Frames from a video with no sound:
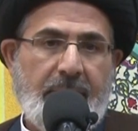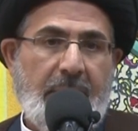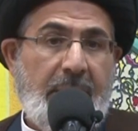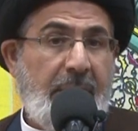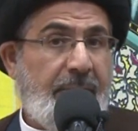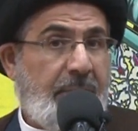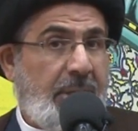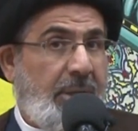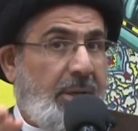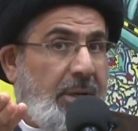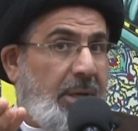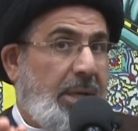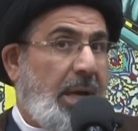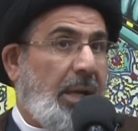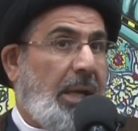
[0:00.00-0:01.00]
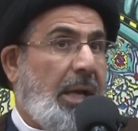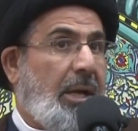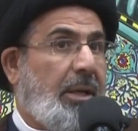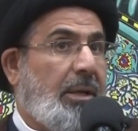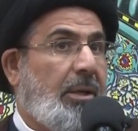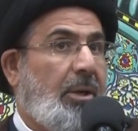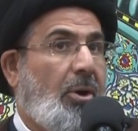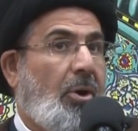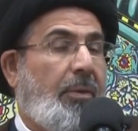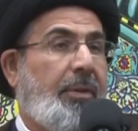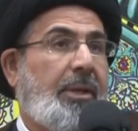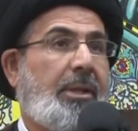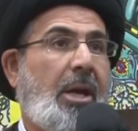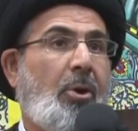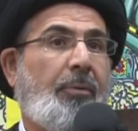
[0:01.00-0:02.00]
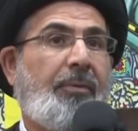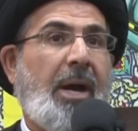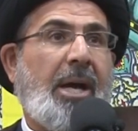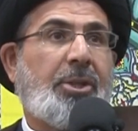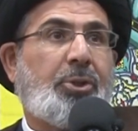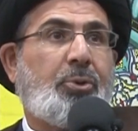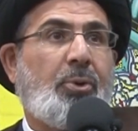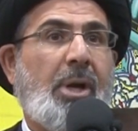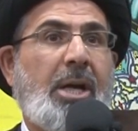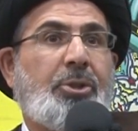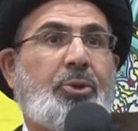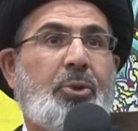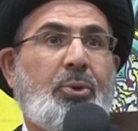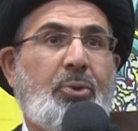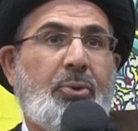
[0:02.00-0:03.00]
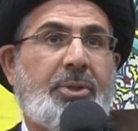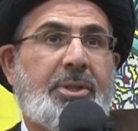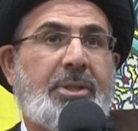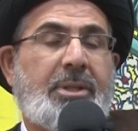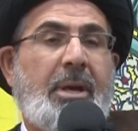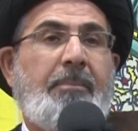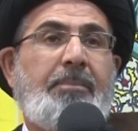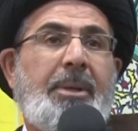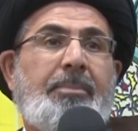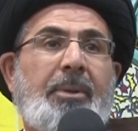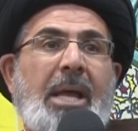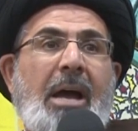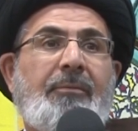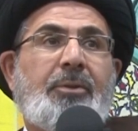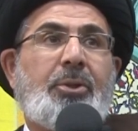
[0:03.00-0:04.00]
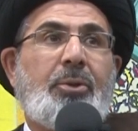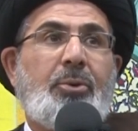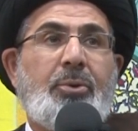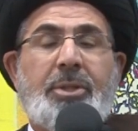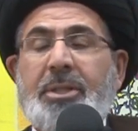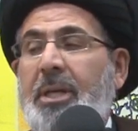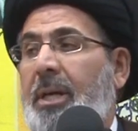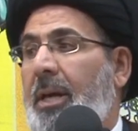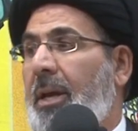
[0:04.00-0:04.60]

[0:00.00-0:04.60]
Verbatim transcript: Even here in LA, on the day of Ashura, Julus, some people have Julus,